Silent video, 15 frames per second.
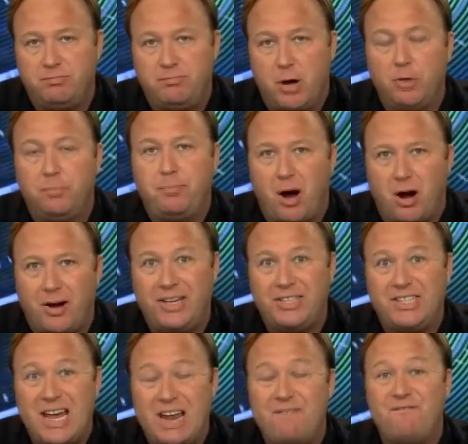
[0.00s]
of both
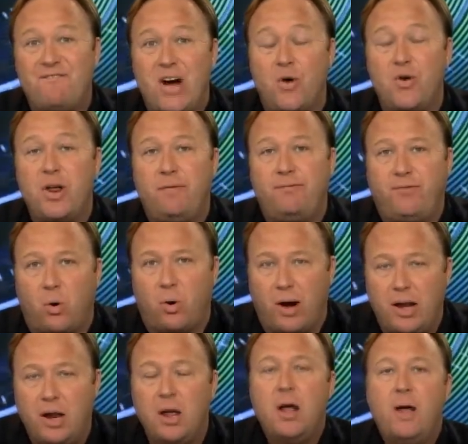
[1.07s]
parties that voted
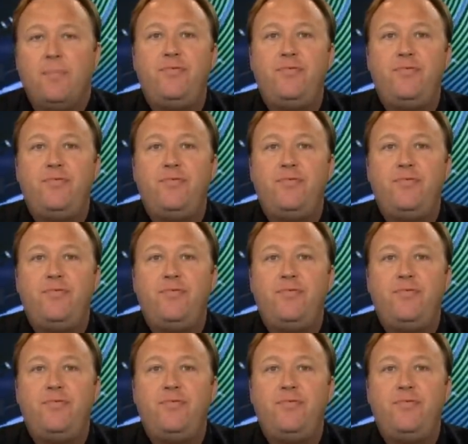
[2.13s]
for it.